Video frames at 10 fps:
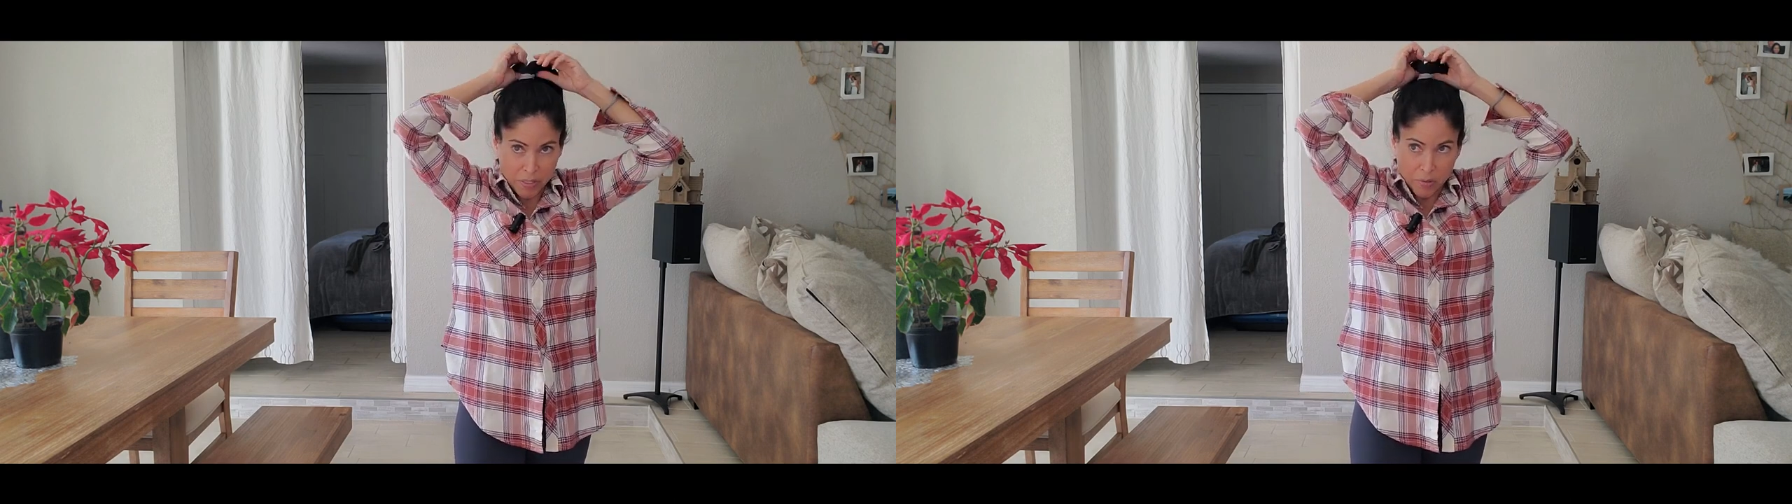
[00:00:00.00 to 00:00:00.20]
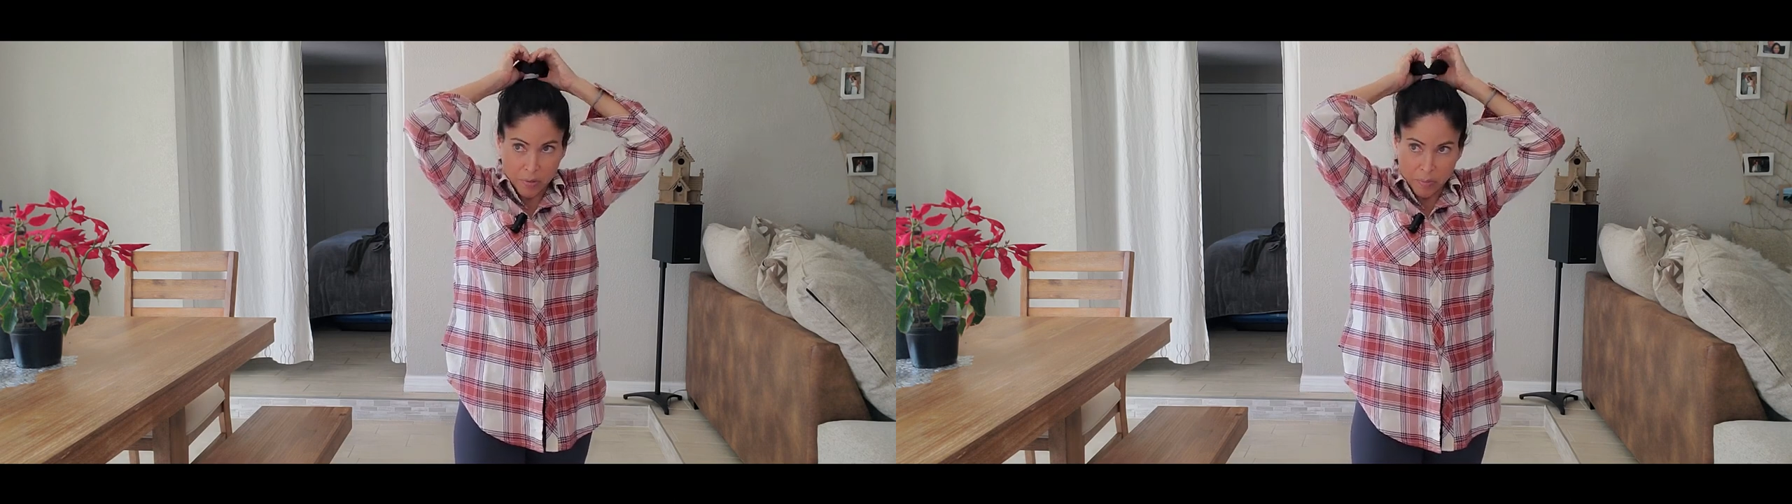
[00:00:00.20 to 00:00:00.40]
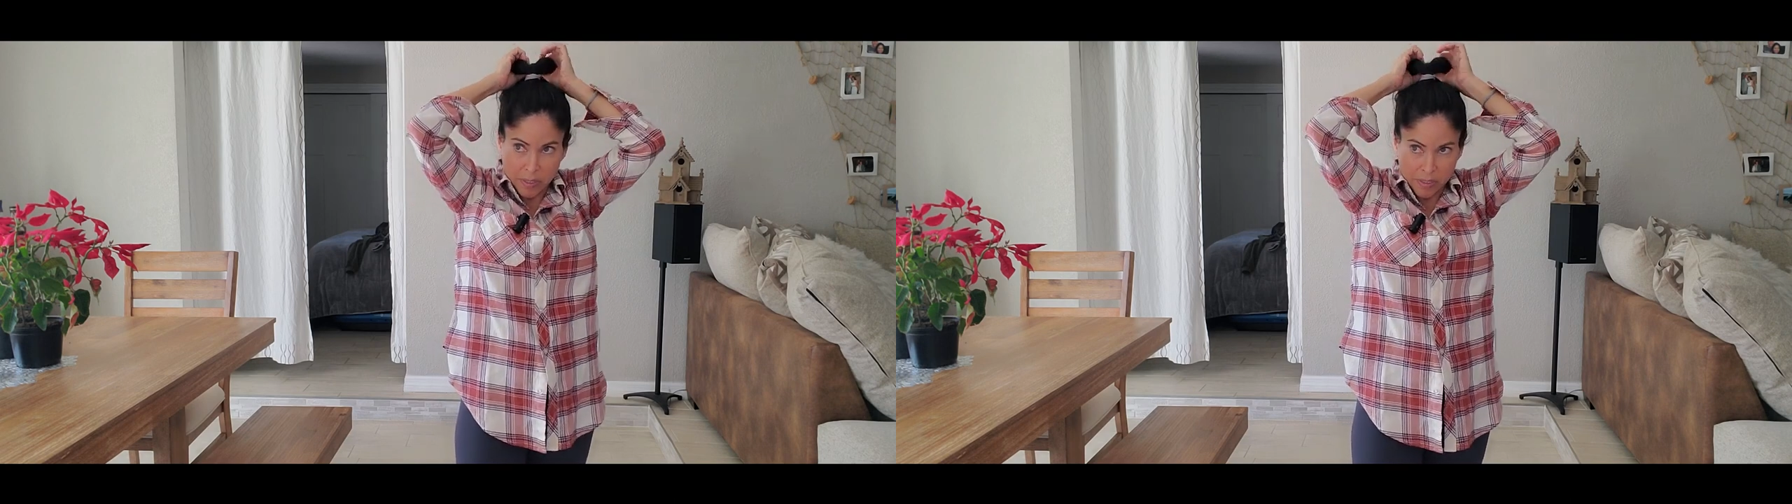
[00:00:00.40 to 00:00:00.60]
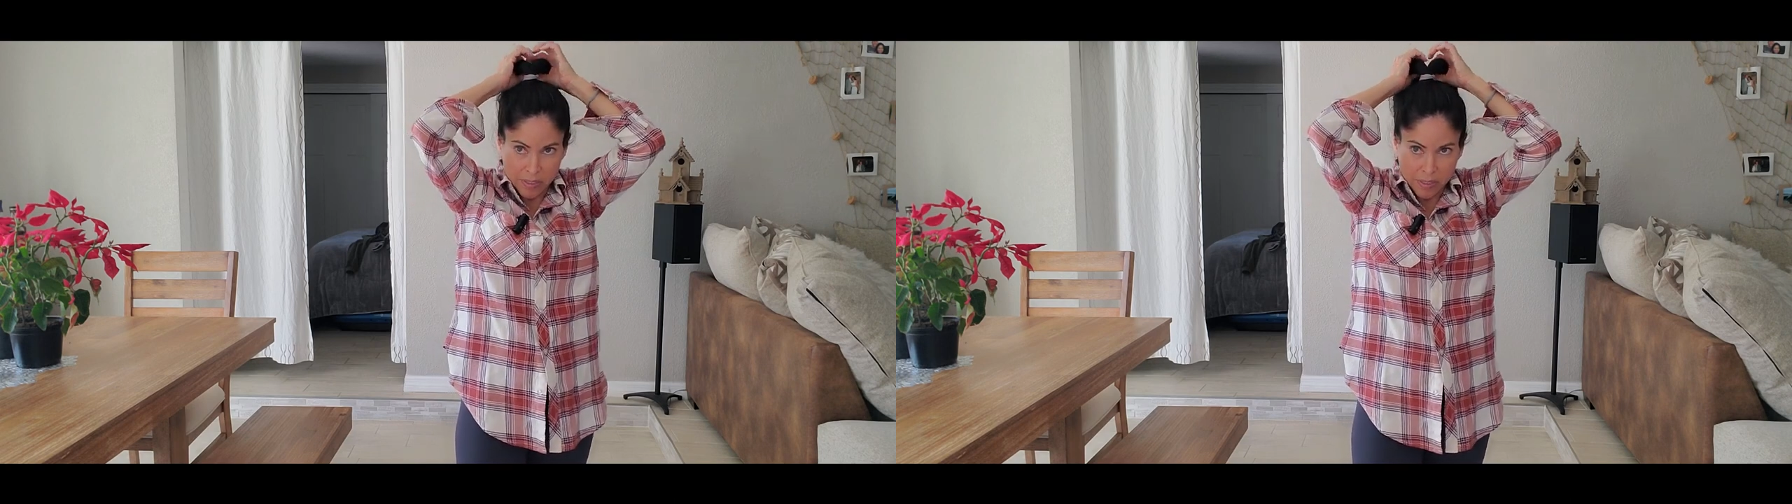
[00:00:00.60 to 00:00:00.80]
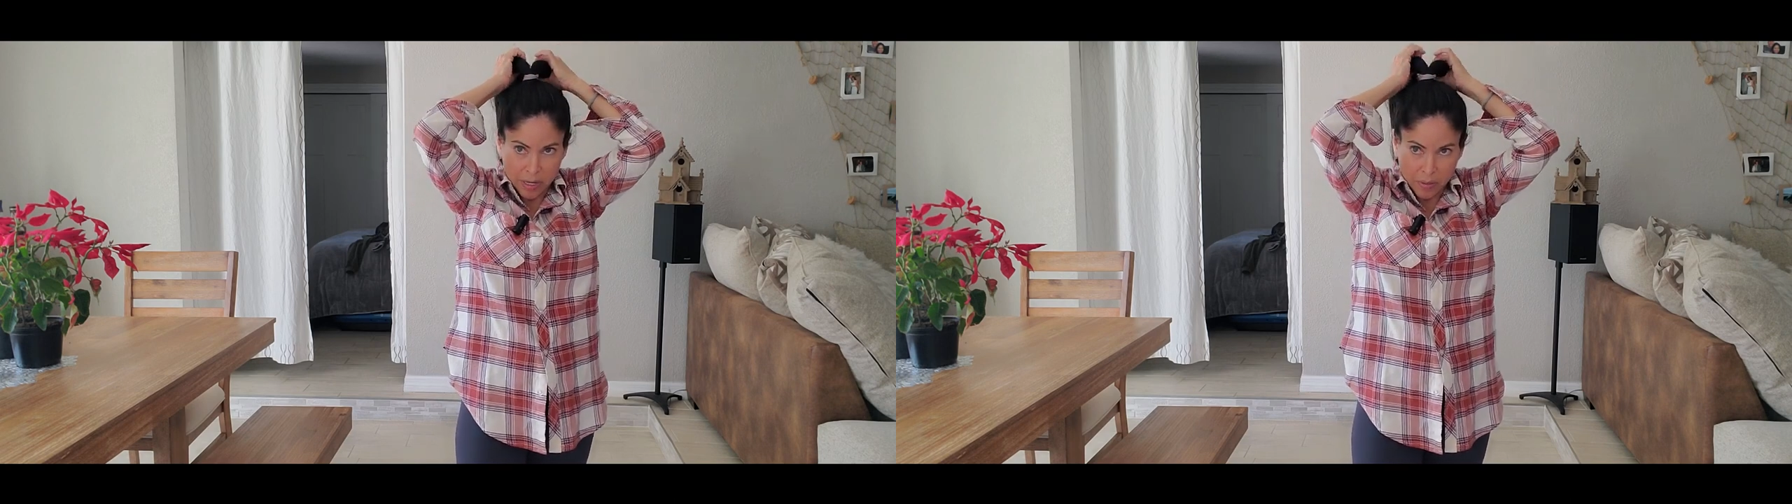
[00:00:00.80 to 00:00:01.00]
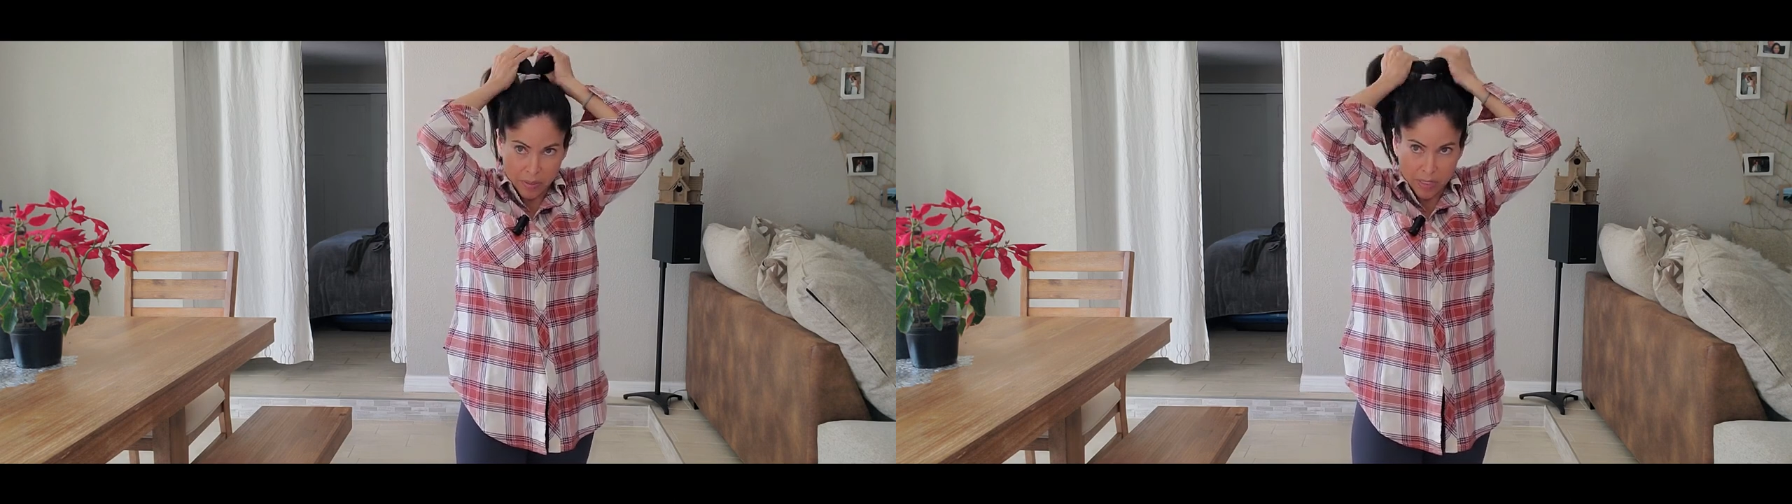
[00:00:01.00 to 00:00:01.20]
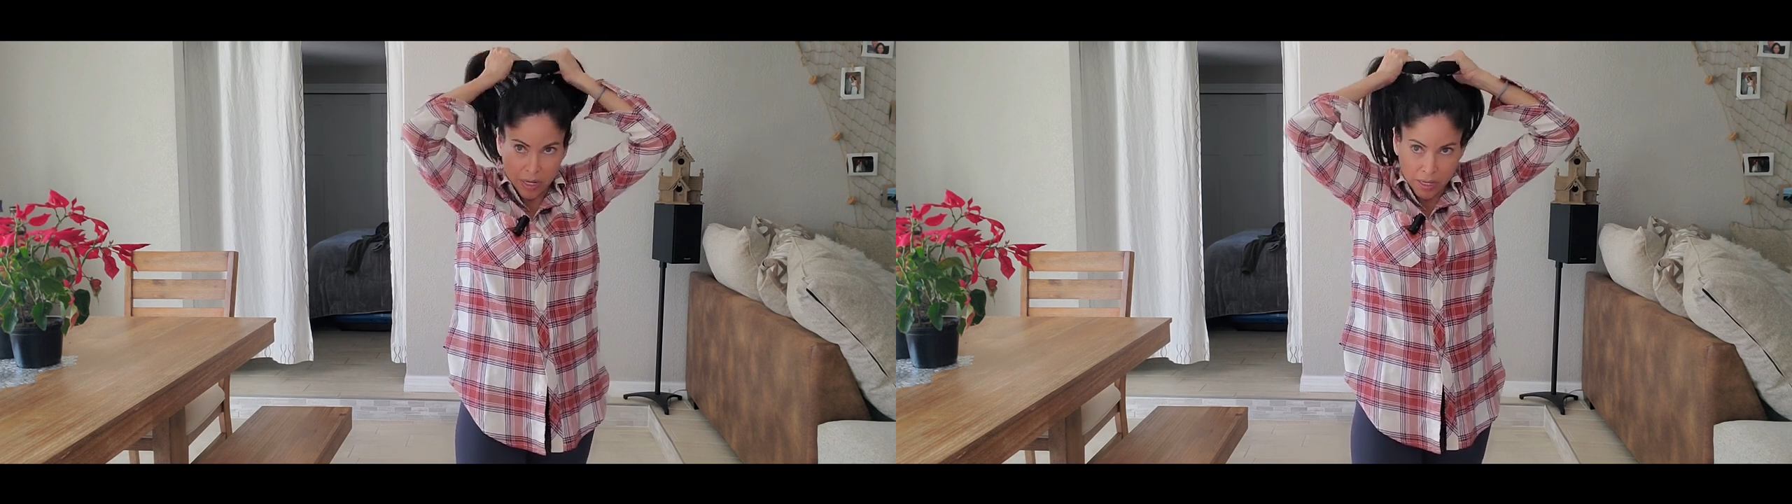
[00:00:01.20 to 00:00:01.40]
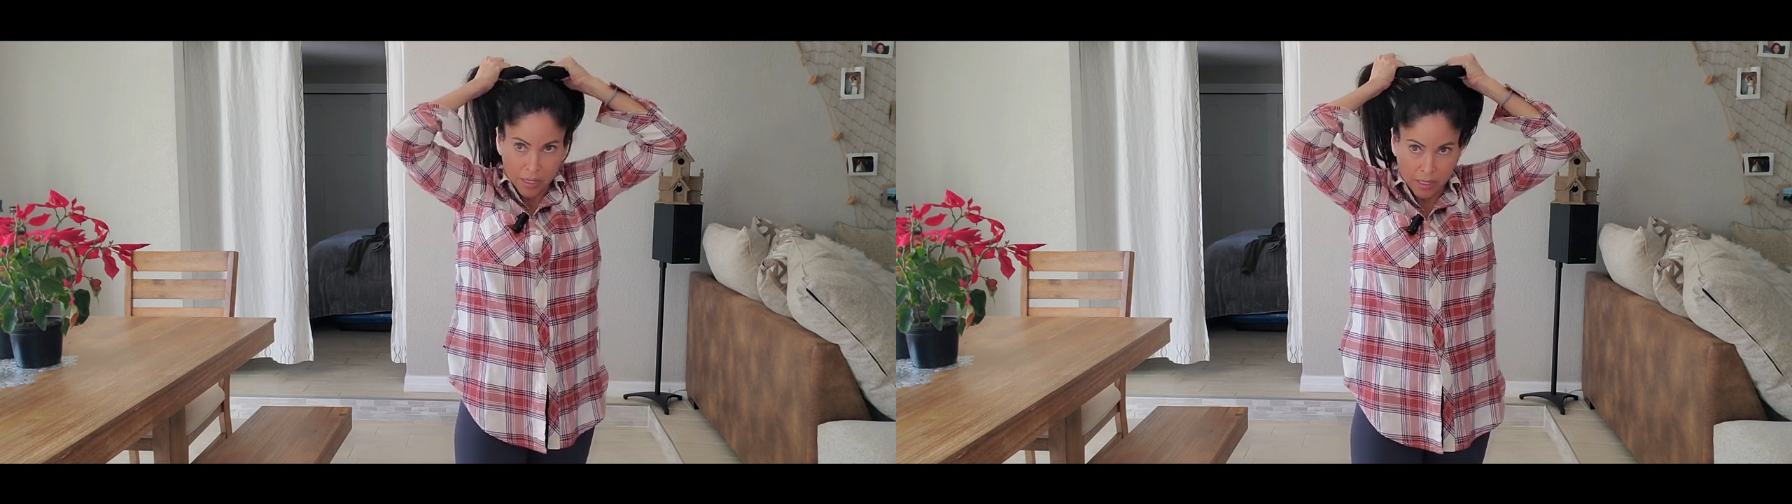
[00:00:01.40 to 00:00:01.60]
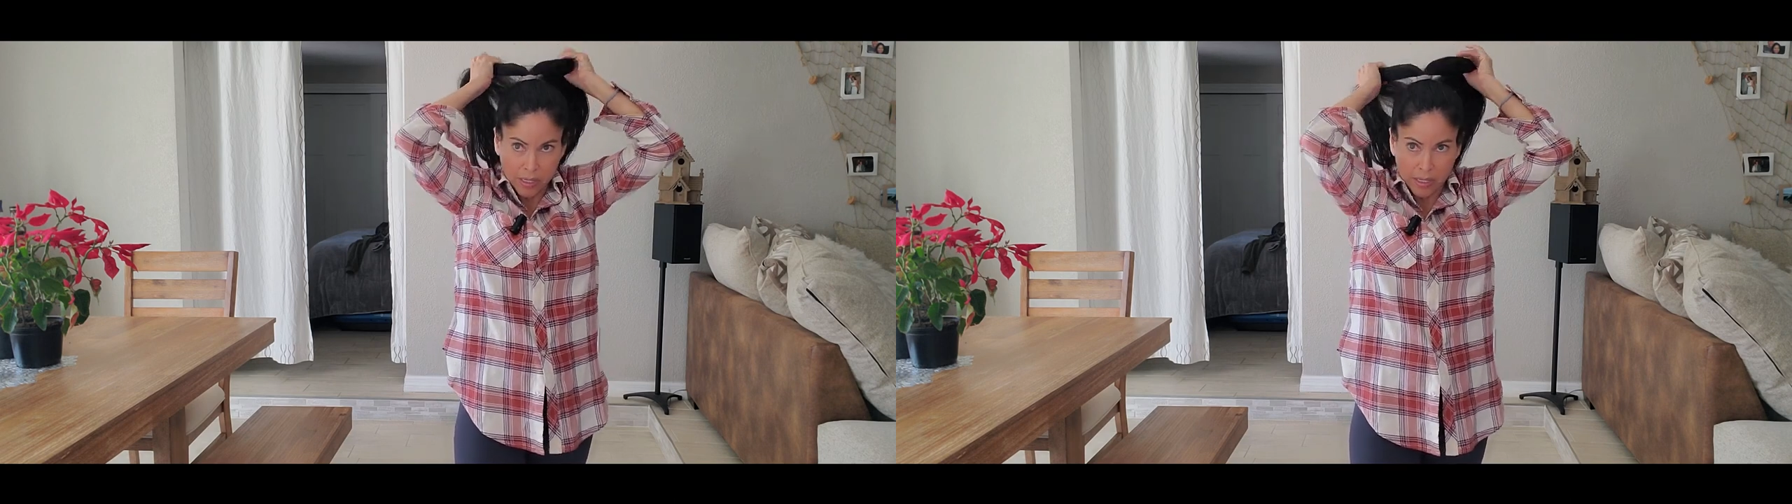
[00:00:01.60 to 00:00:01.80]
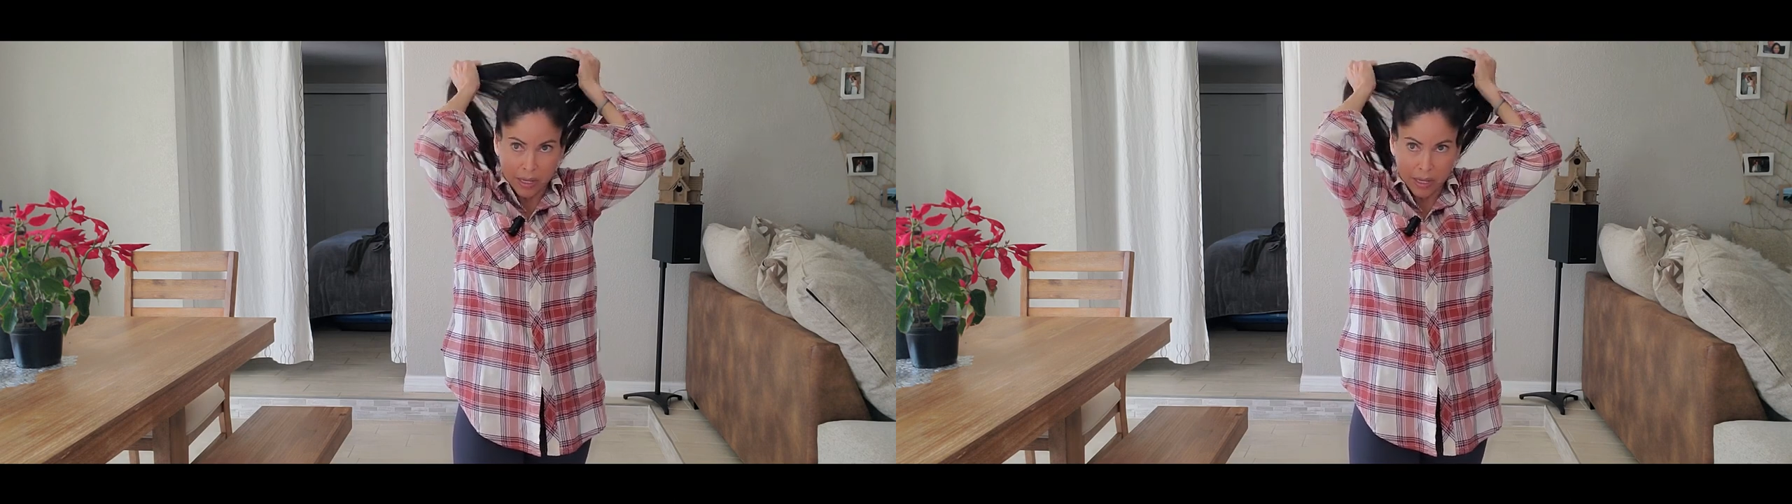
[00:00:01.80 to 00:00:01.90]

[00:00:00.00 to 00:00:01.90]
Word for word: score because he's outside.